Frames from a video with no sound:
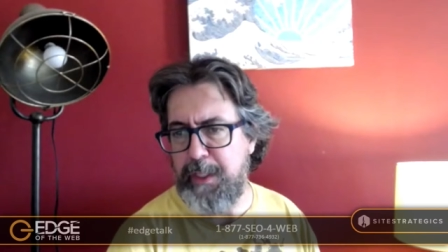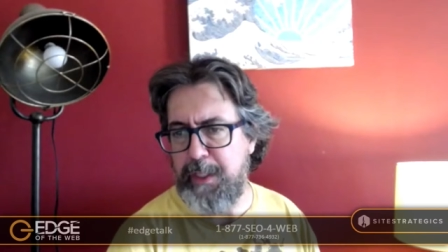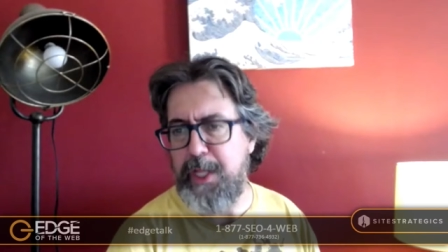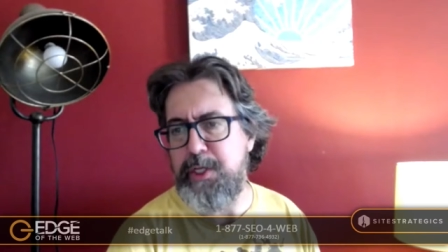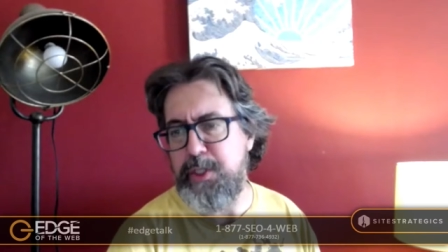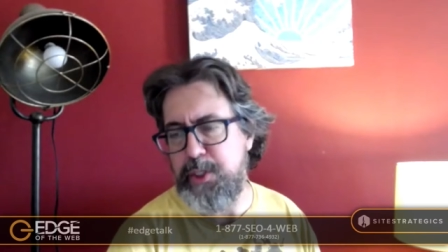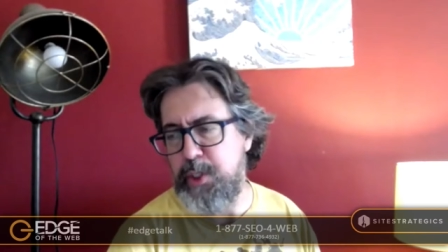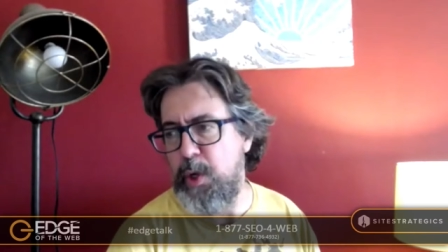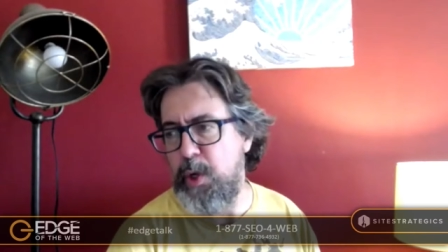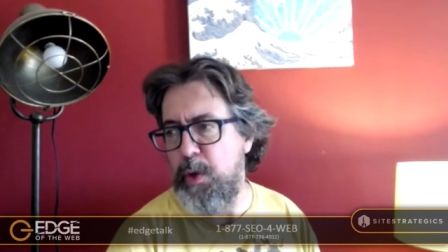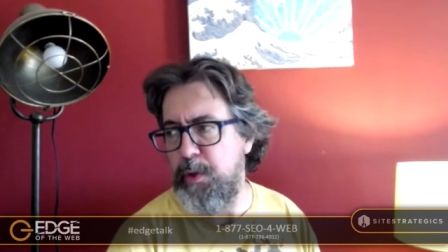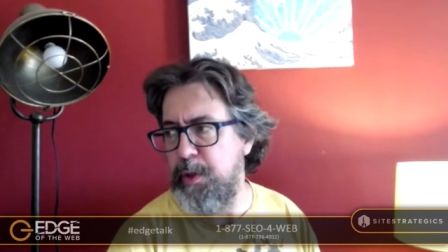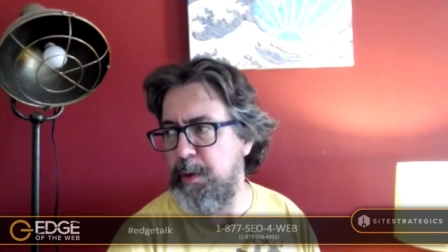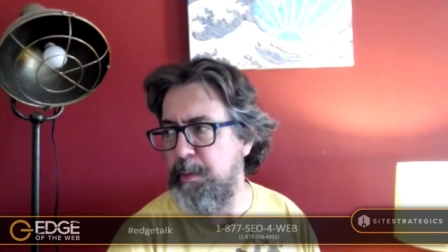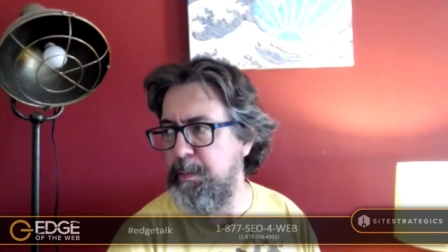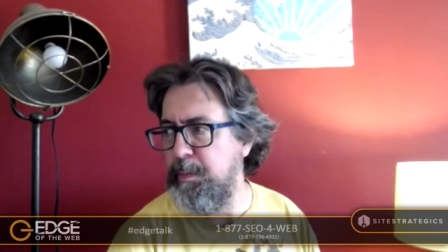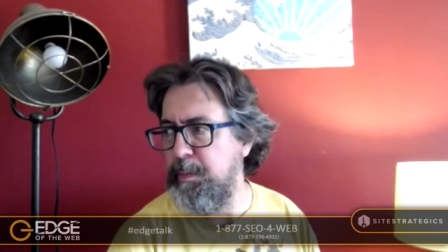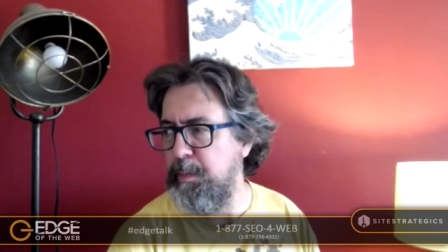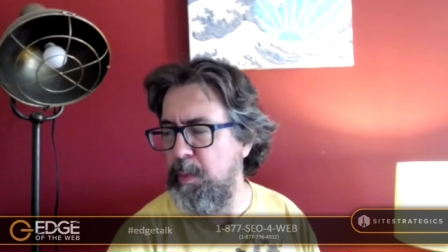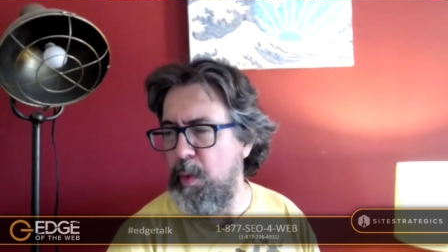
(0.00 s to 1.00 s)
Let's show
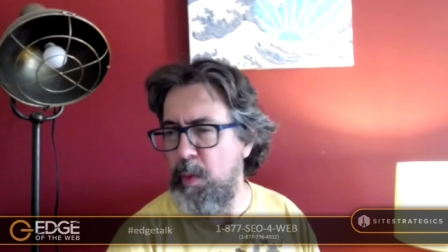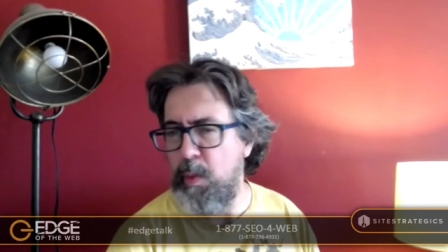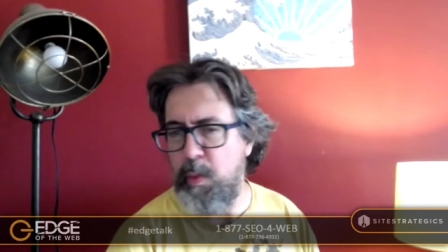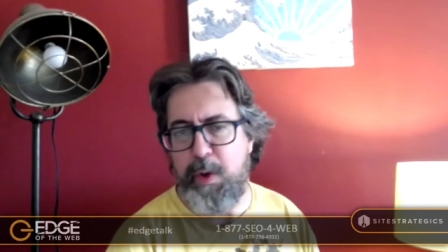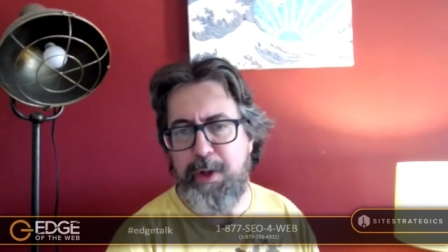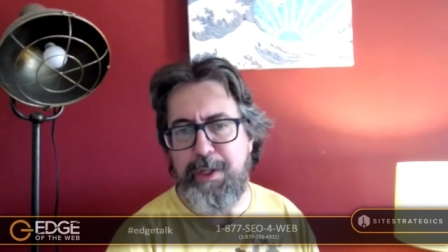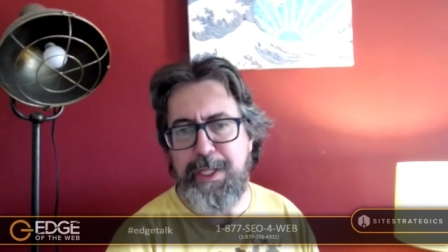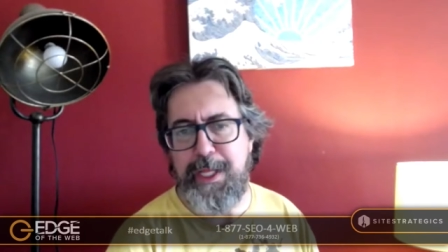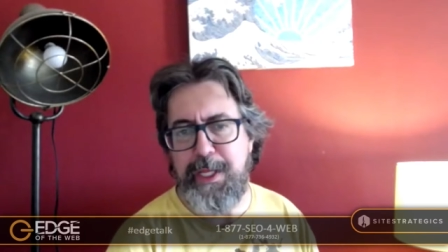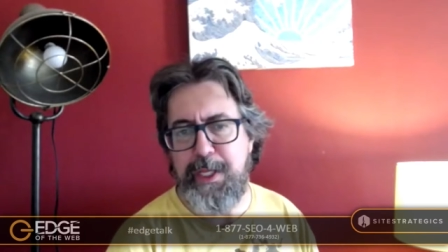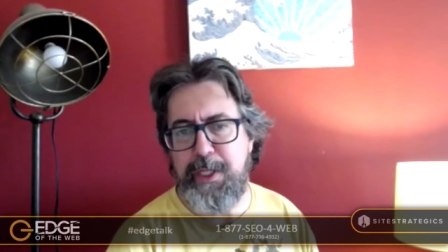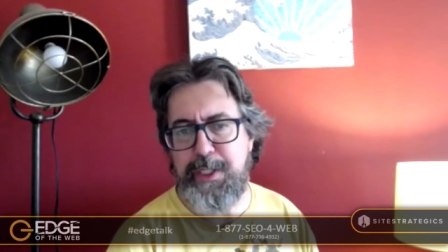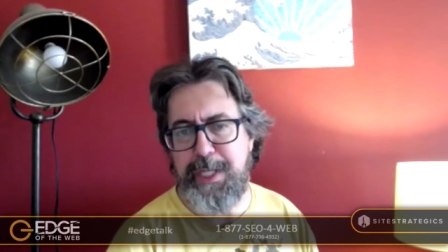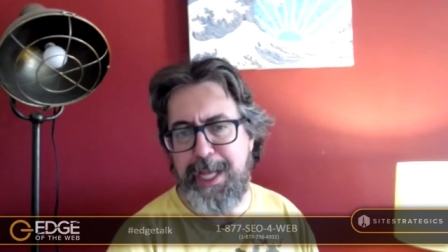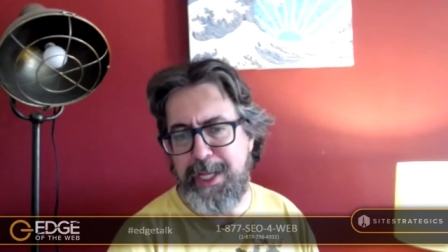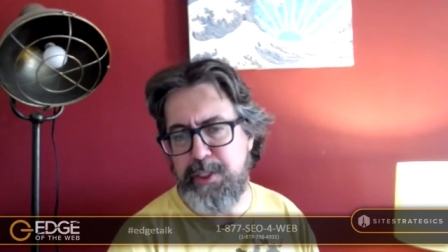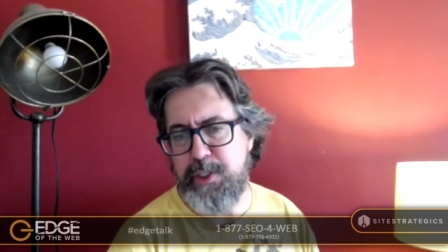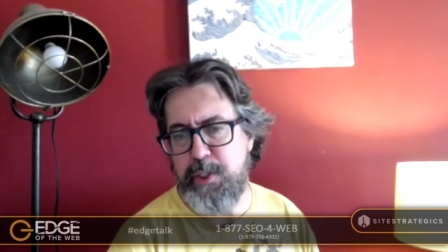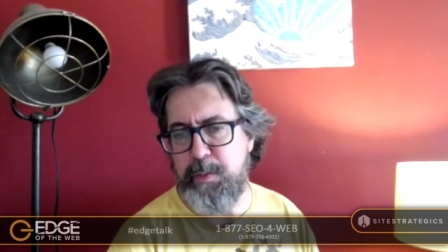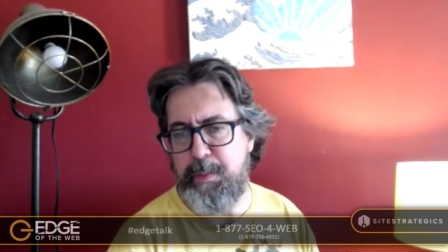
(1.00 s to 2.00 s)
them one of these
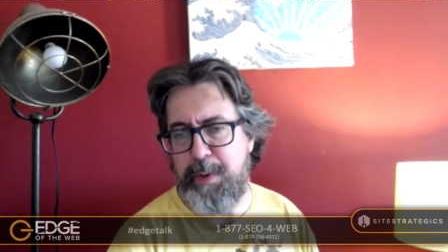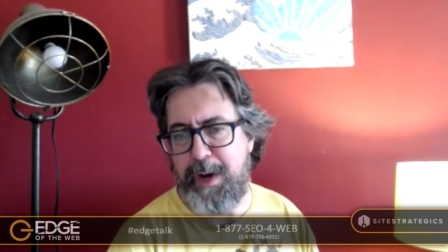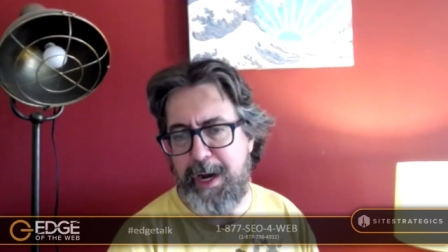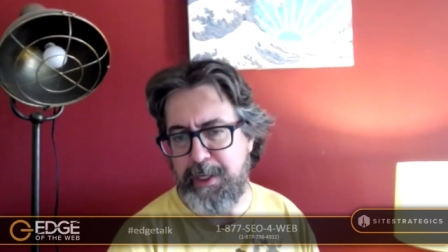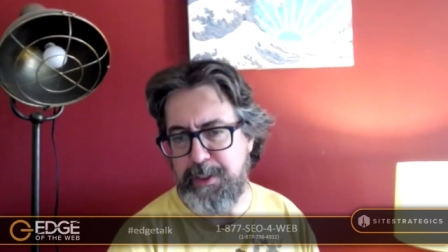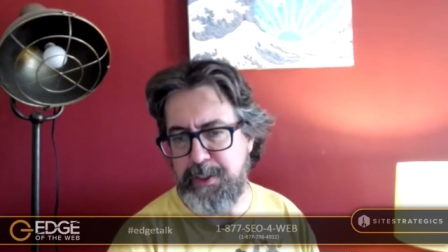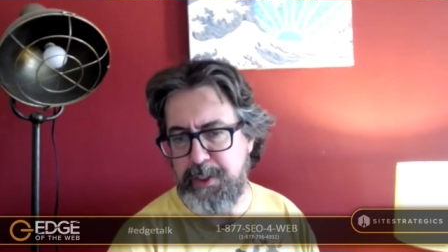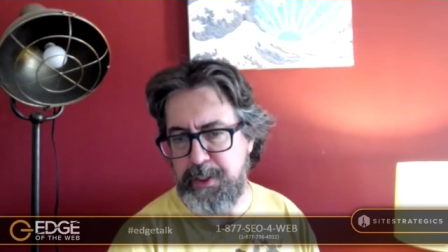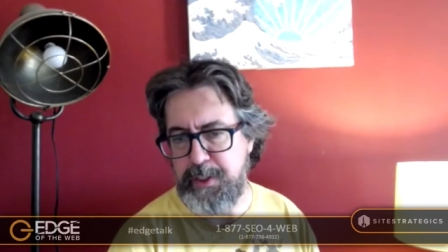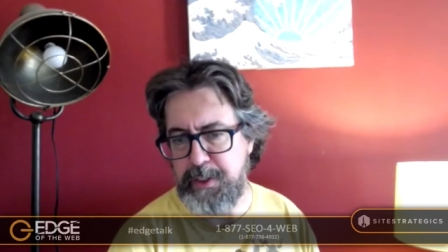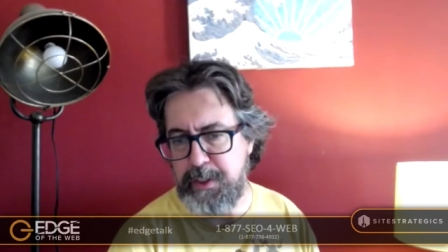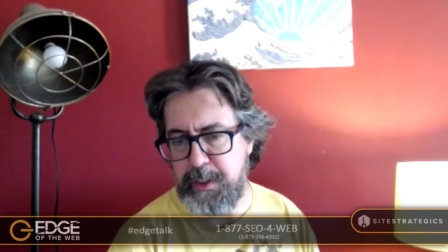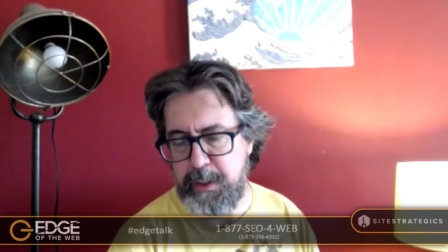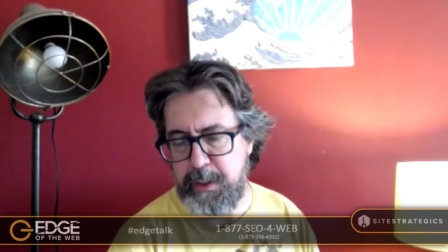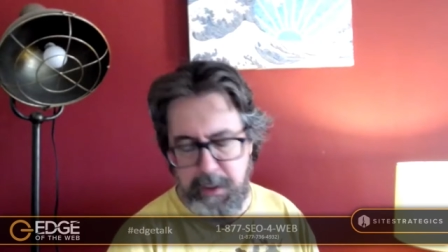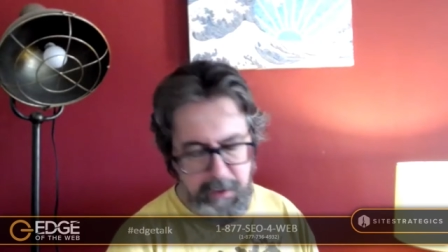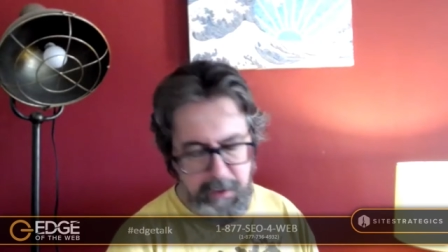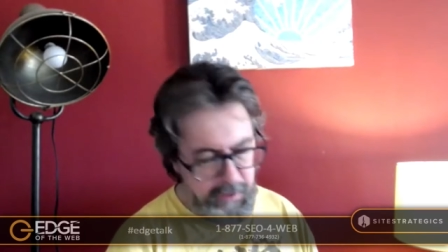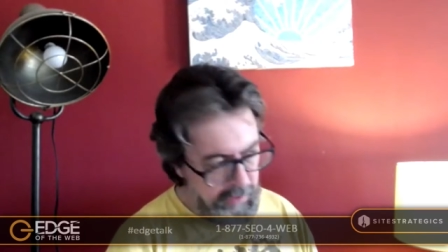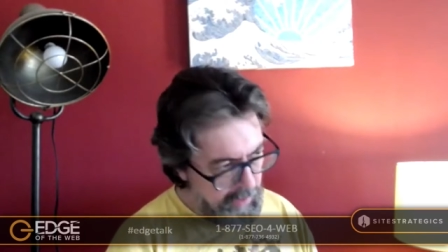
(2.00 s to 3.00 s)
answer boxes.